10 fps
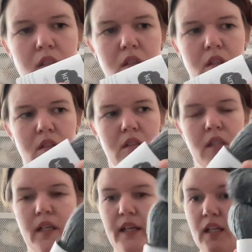And
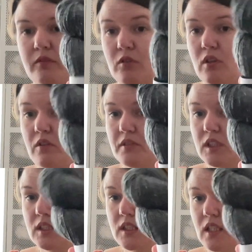yeah, I got 4 of
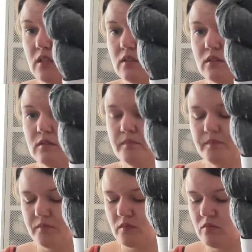this color,
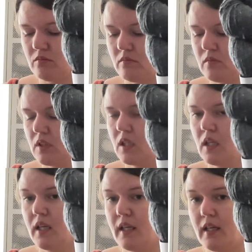
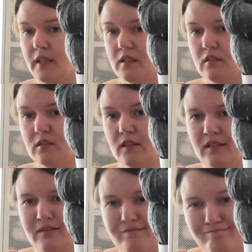and later on
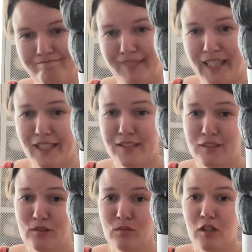I got
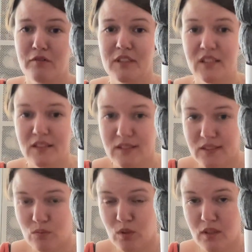2 more of
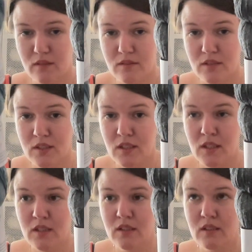this one,
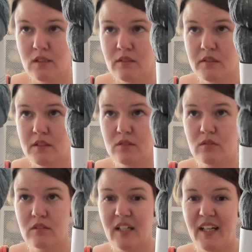
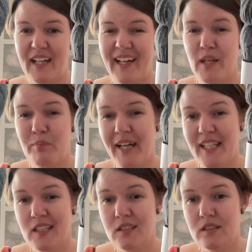so I
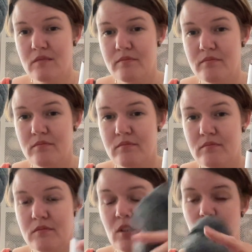might
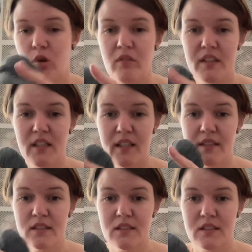over
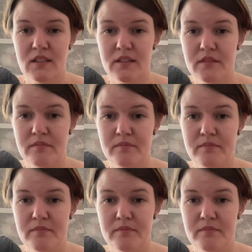dye this here